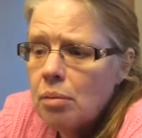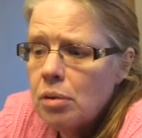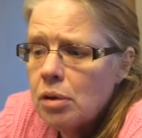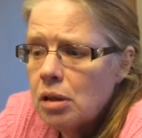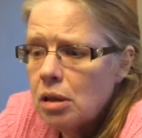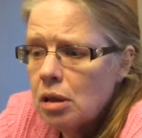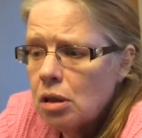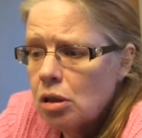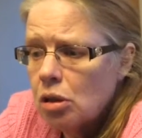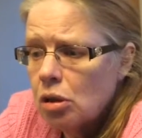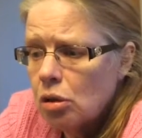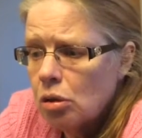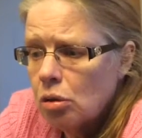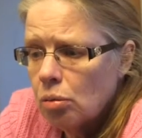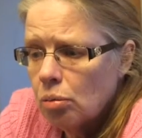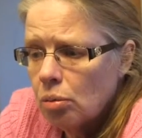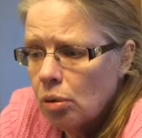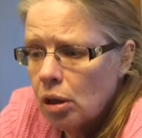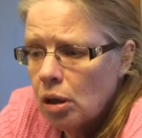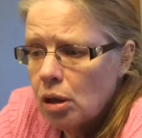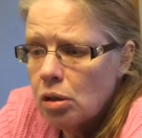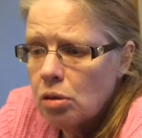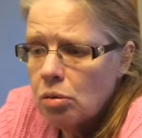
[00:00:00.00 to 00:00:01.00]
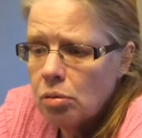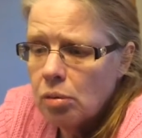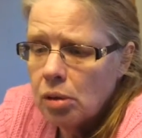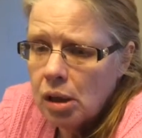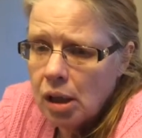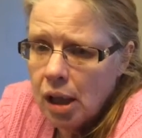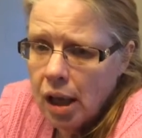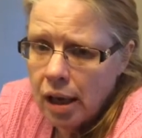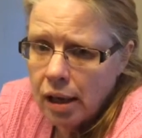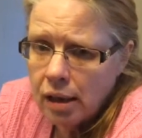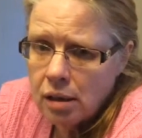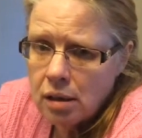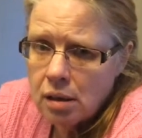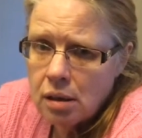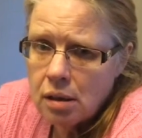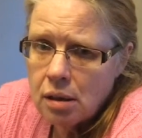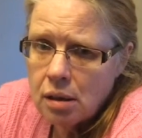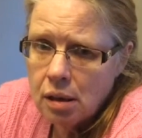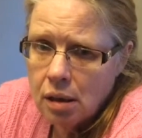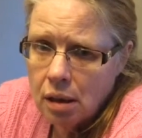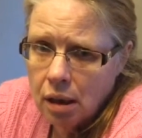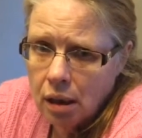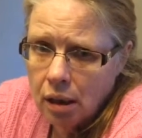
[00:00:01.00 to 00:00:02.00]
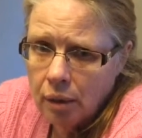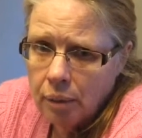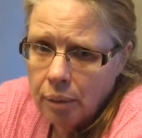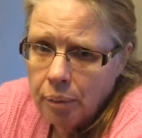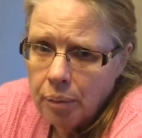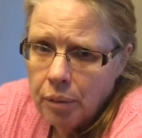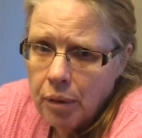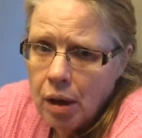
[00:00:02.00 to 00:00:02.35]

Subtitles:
Position 3 is relaxed seating.